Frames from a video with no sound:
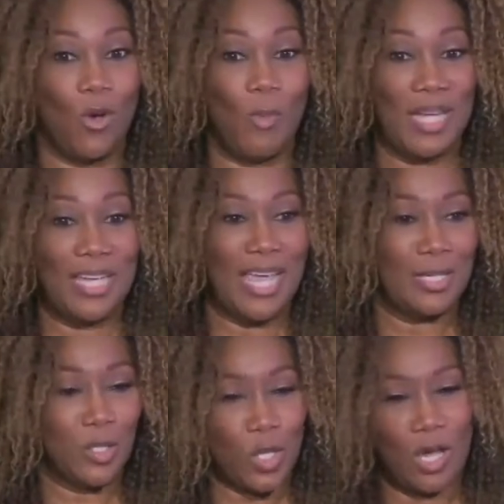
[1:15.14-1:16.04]
So my
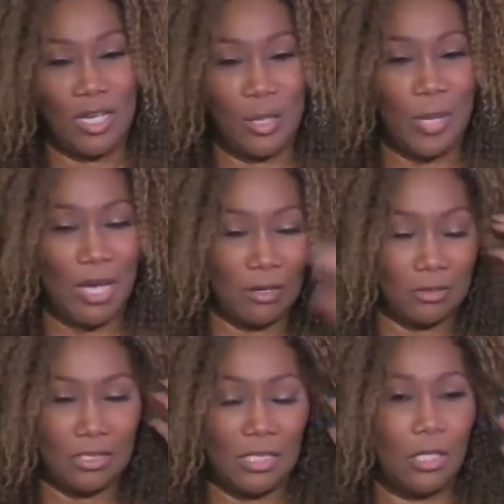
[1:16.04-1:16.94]
dad is talking
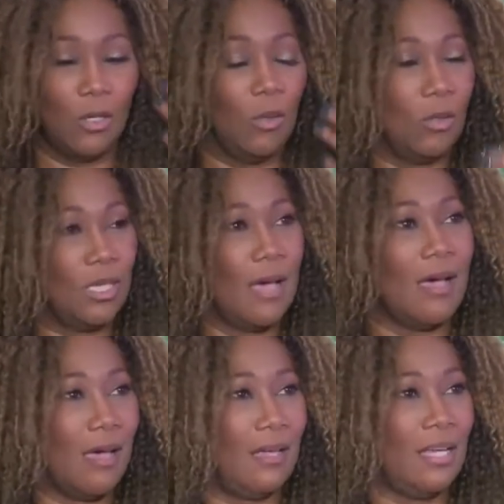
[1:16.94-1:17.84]
about, you know,
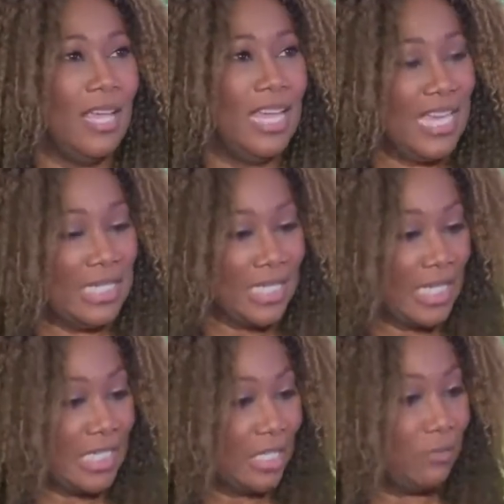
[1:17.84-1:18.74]
God
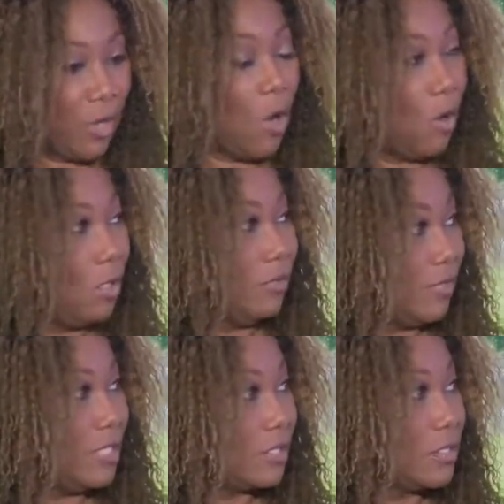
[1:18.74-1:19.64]
intended for all
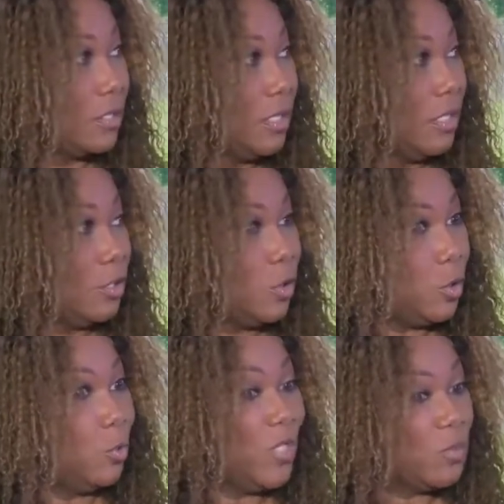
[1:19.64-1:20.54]
of us to
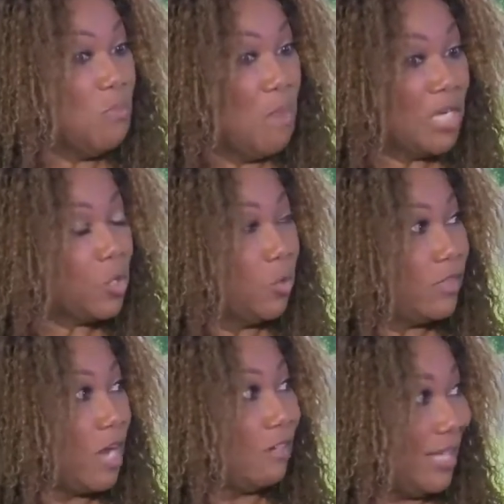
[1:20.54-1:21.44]
do as much
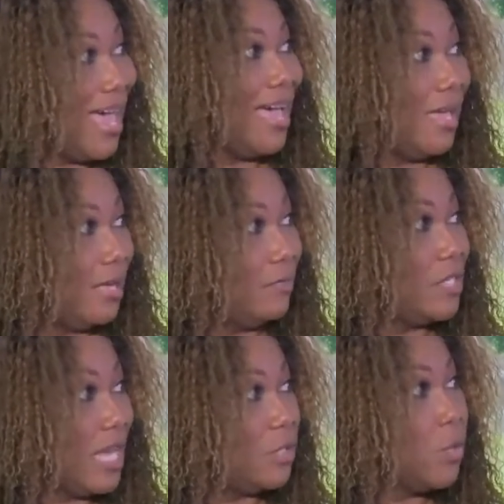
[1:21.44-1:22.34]
with our
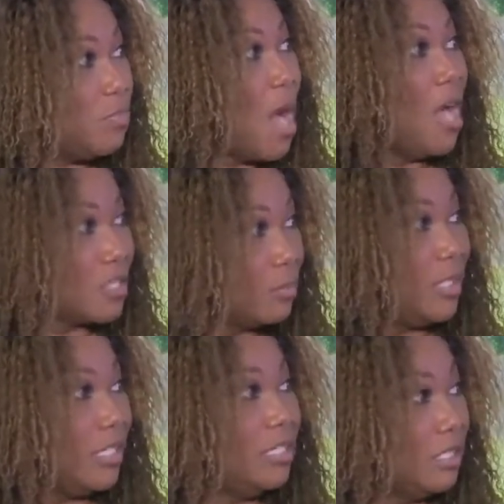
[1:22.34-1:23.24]
lives as we
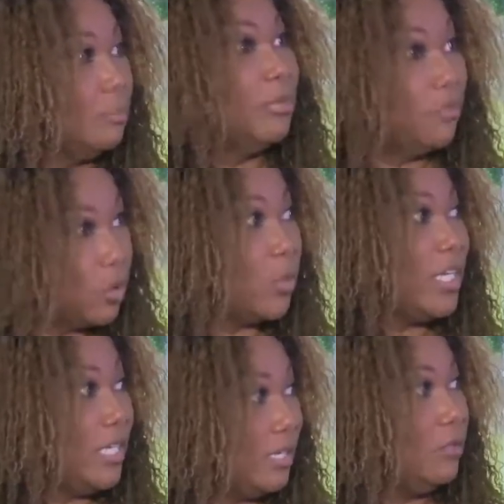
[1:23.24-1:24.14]
possibly could before
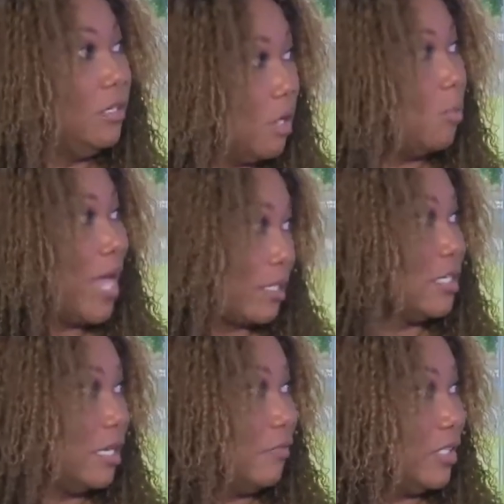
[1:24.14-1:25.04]
we go back
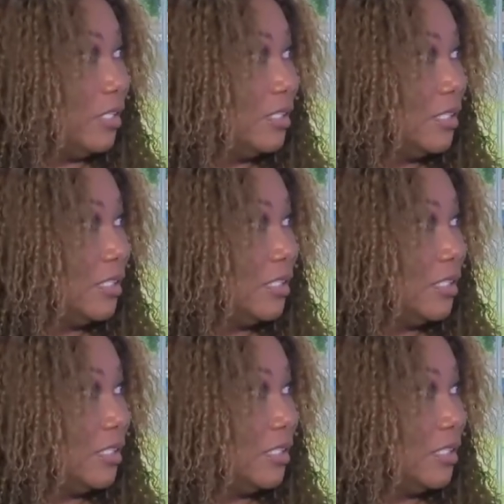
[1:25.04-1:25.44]
to heaven.